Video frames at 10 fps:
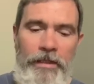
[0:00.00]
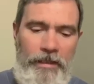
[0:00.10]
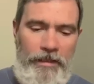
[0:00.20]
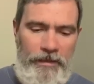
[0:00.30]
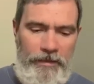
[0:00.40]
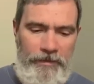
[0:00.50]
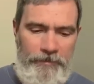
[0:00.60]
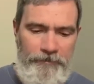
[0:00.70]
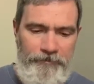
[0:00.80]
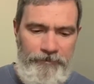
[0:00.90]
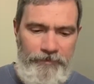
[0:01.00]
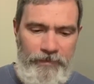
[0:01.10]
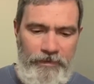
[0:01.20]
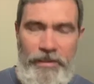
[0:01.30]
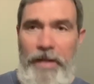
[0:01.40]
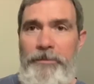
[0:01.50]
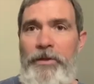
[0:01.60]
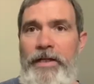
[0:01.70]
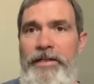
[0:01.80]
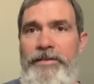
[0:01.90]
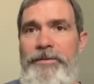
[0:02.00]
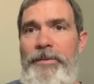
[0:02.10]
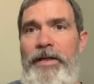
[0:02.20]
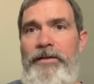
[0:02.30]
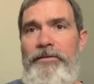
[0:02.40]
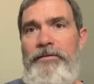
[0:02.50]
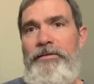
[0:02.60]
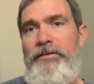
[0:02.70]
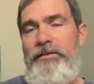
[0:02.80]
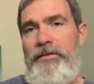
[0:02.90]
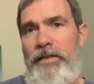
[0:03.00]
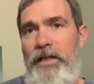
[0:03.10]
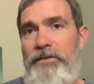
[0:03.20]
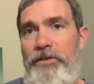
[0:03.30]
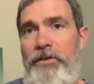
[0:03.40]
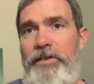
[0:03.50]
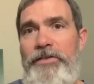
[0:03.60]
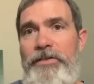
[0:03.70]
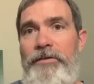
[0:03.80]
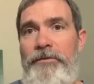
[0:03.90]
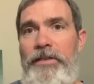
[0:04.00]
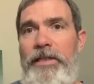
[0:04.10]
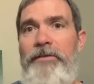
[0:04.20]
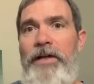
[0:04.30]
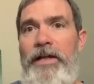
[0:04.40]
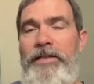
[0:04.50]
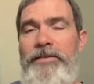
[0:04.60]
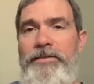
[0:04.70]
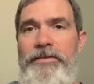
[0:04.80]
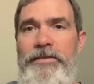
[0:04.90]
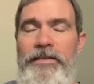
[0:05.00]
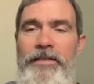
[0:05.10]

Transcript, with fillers: Um, chapter 8 is about the consecration of the Levites